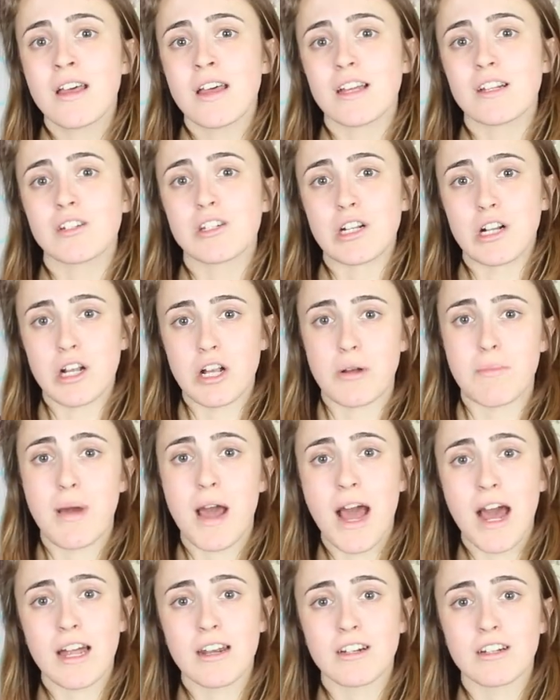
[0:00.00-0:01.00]
and share your
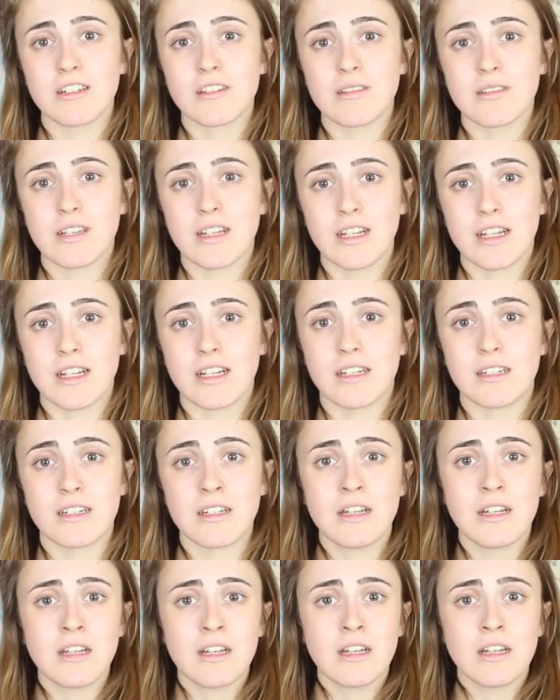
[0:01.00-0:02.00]
patterns and
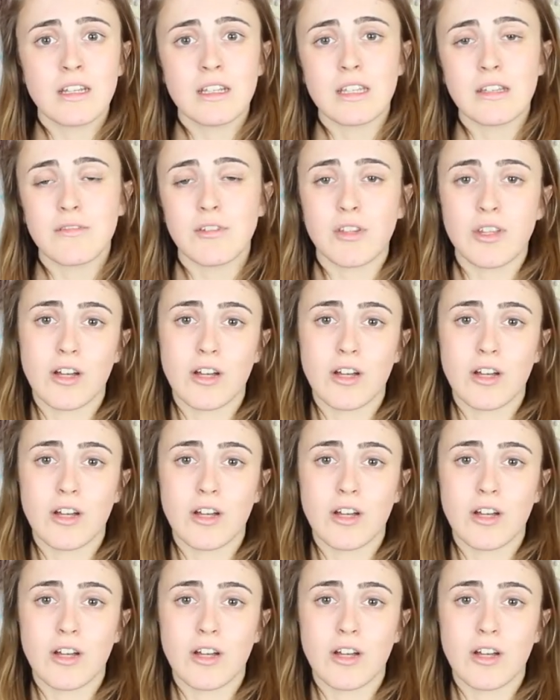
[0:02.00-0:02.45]
give you